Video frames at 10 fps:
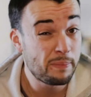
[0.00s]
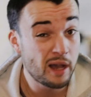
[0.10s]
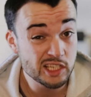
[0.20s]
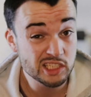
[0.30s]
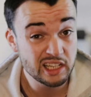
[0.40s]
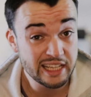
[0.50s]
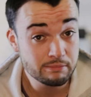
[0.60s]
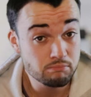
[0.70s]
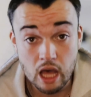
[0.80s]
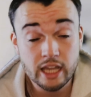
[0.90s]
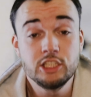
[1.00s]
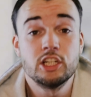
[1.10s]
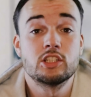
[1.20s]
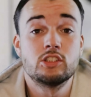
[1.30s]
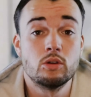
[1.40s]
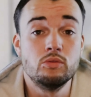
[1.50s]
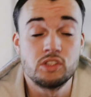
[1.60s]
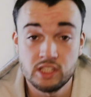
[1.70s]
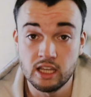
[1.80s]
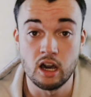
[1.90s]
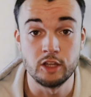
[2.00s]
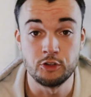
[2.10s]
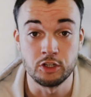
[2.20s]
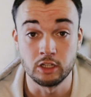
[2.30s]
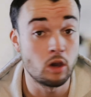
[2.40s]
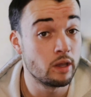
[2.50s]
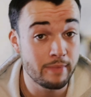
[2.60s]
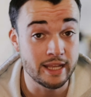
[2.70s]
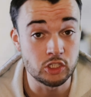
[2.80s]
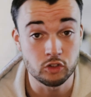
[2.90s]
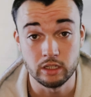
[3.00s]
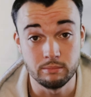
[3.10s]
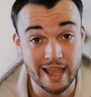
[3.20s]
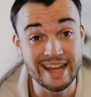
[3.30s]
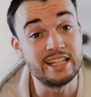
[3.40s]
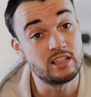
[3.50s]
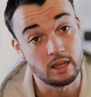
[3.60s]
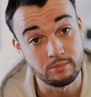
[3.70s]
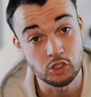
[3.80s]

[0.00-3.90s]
But personally, I just don't see hydrogen going mainstream anytime